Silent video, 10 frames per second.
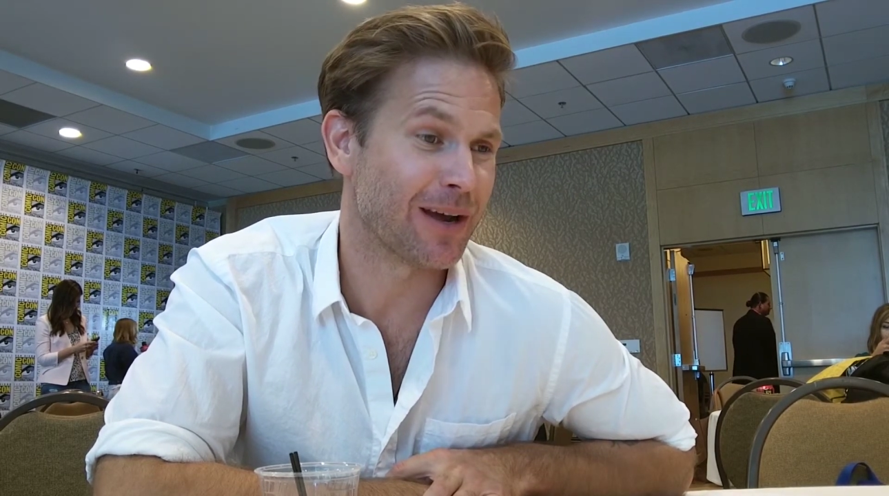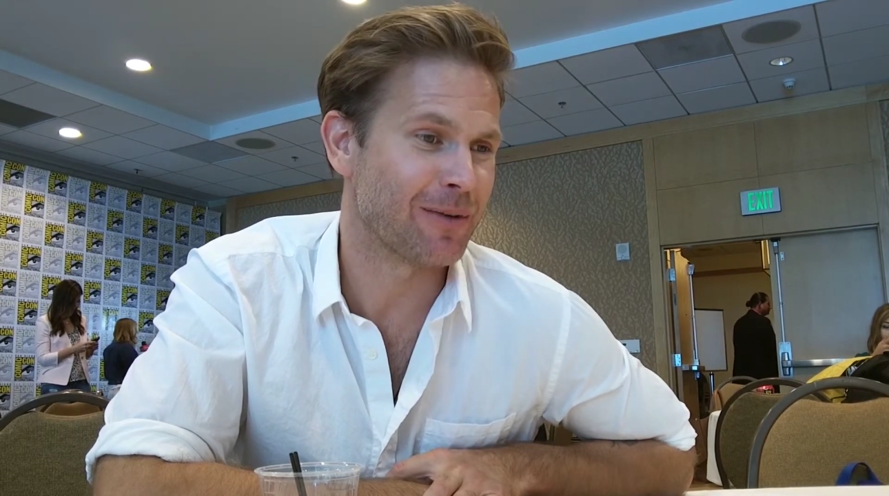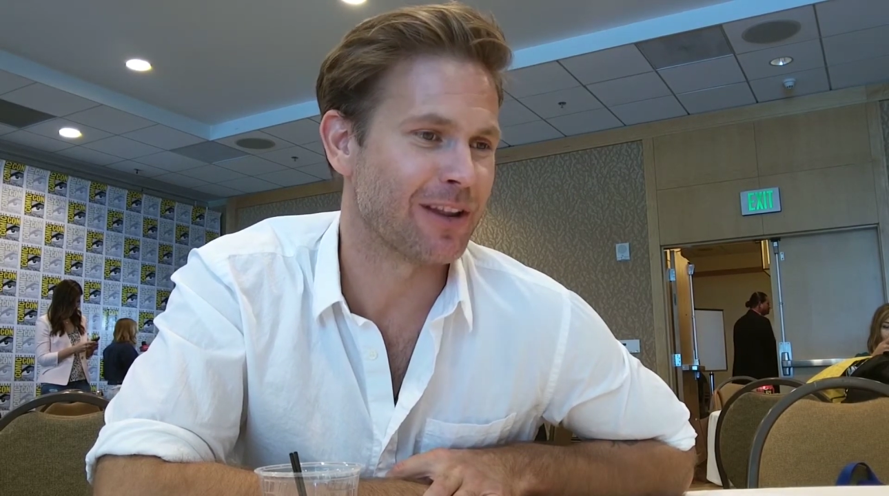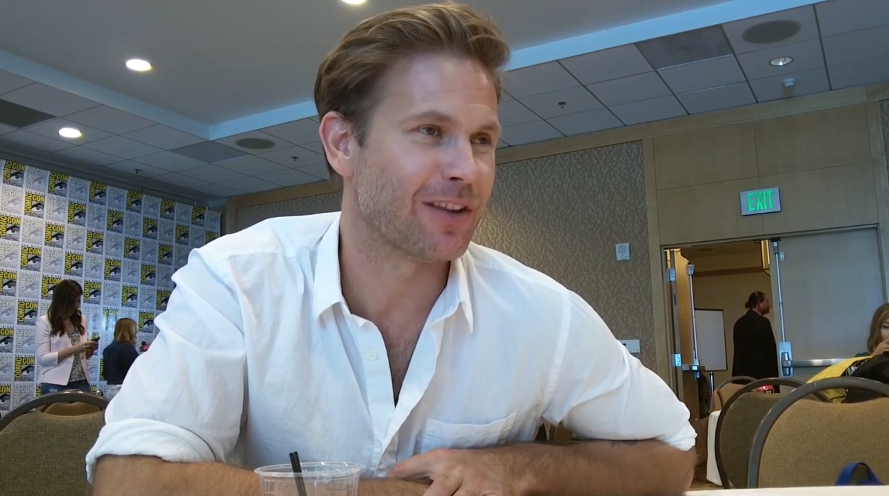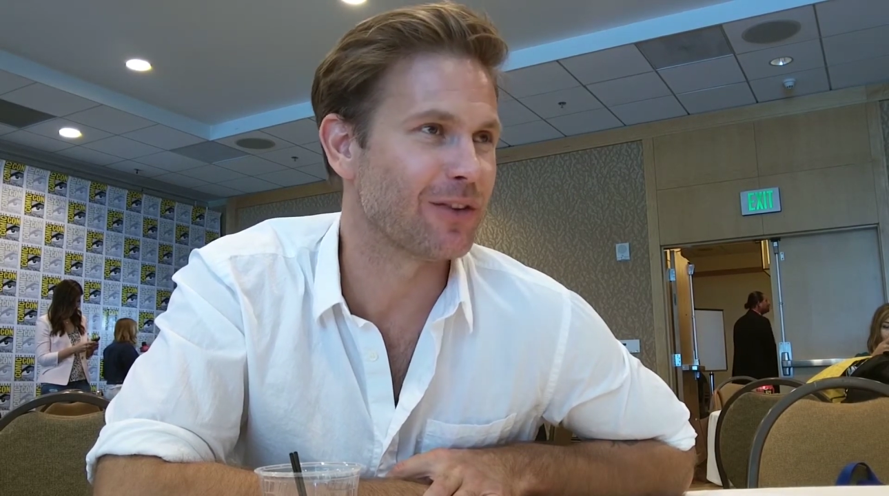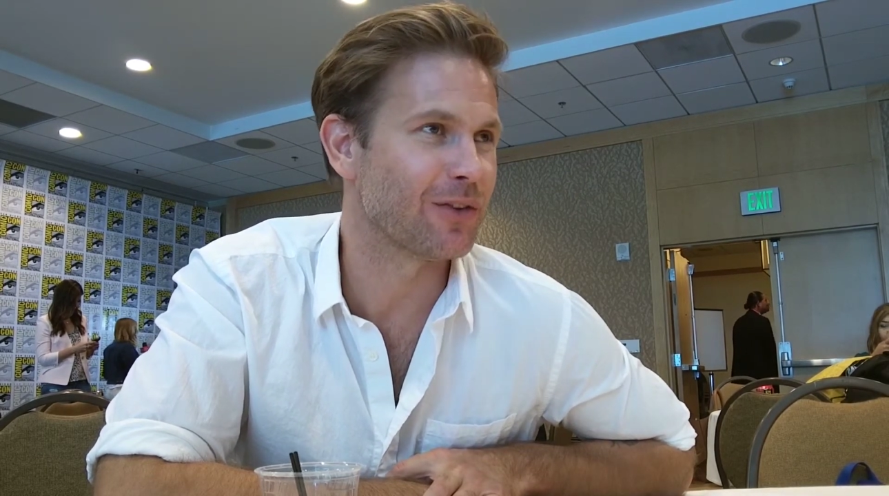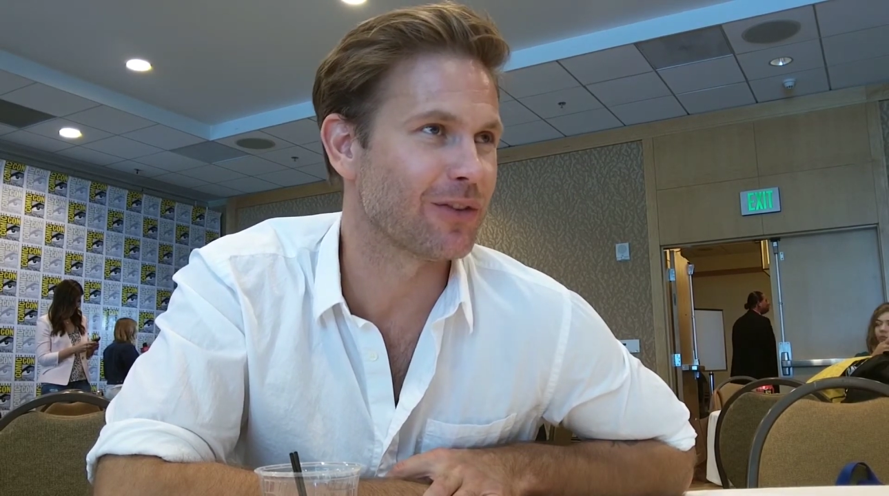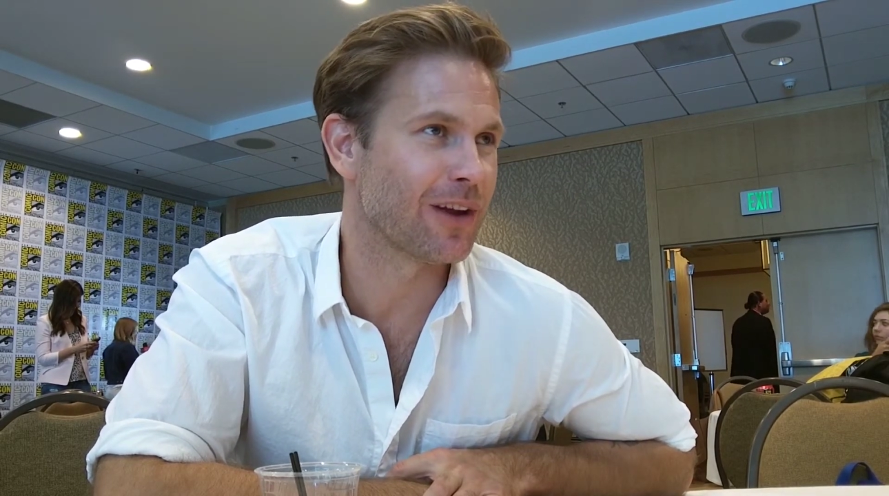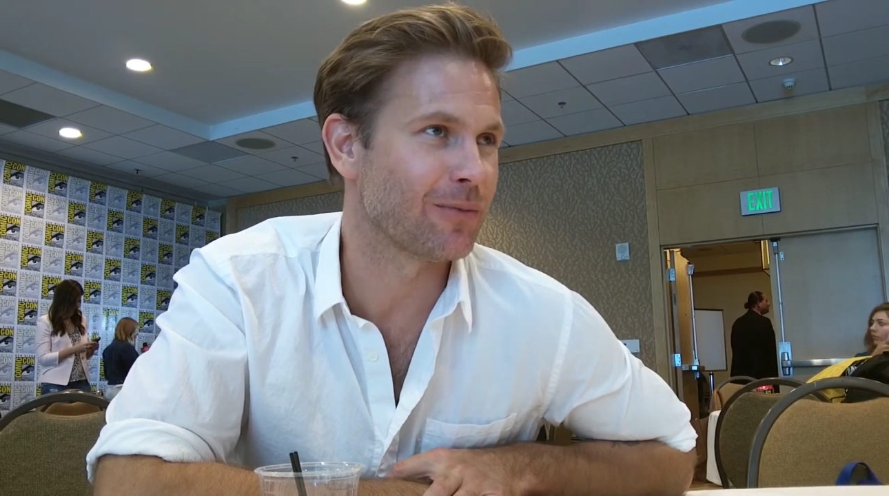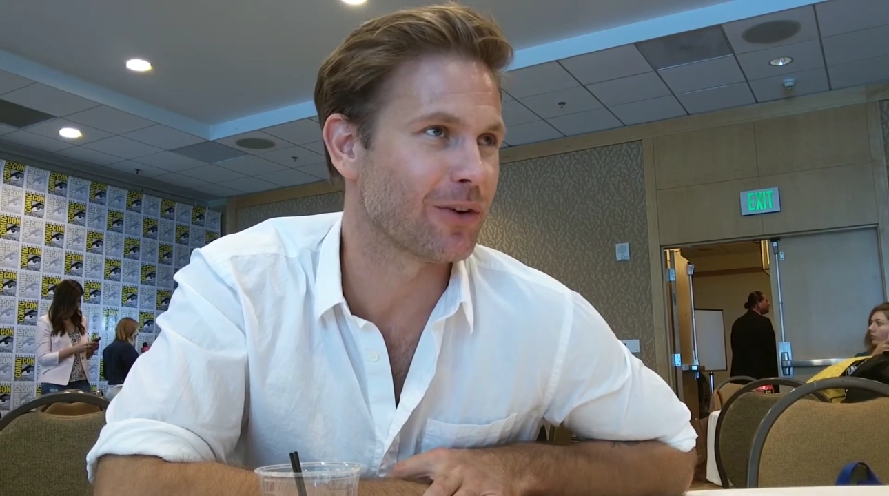I mean, those
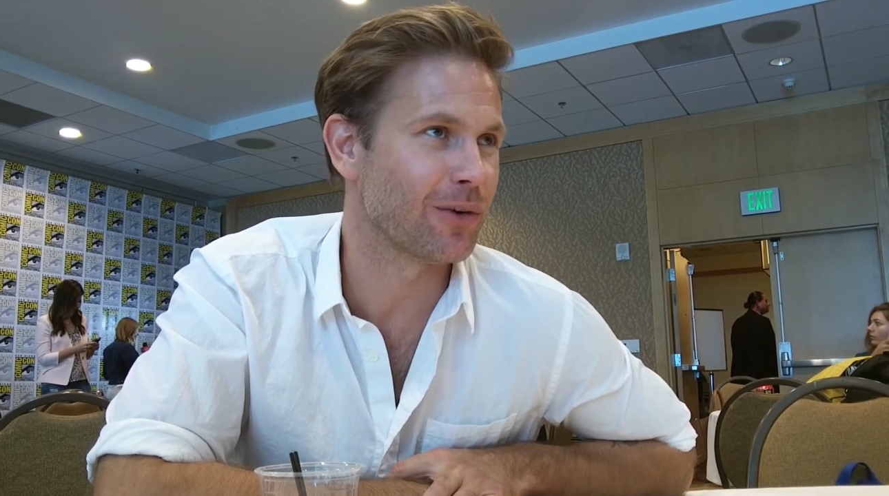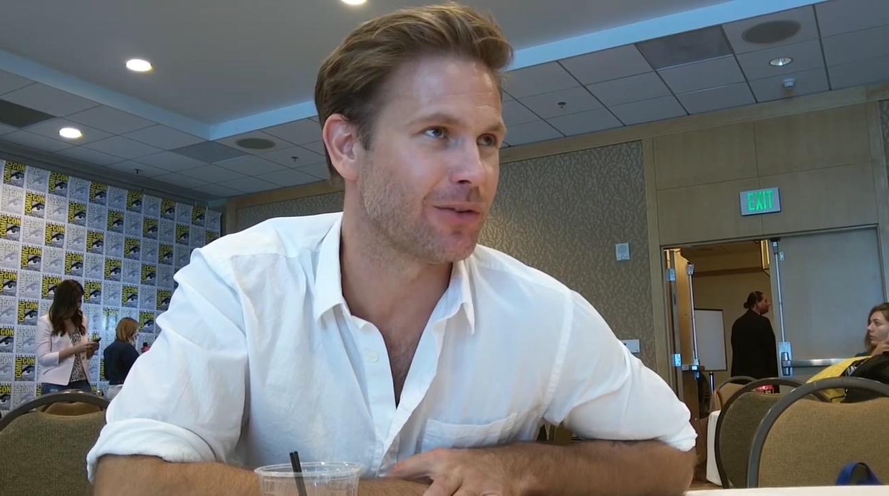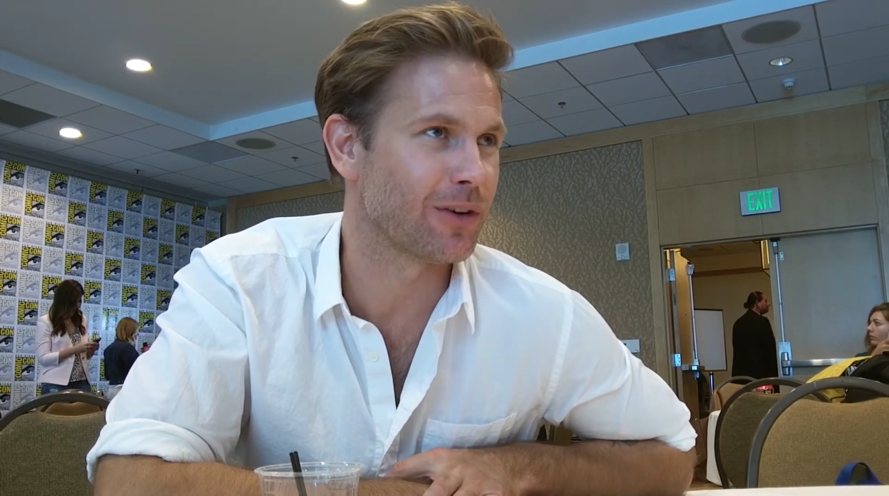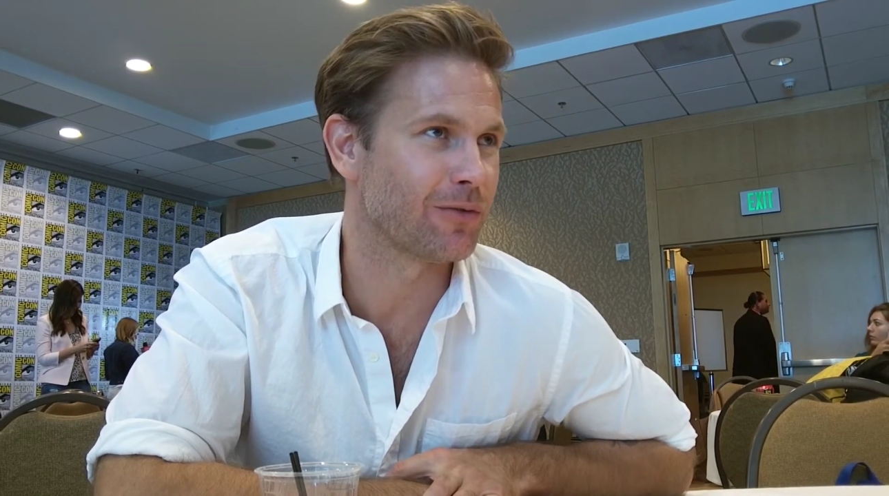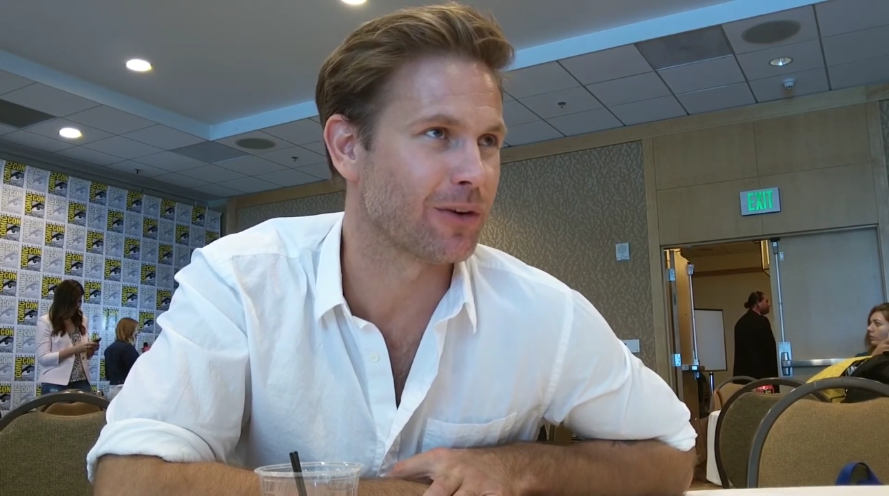times are always good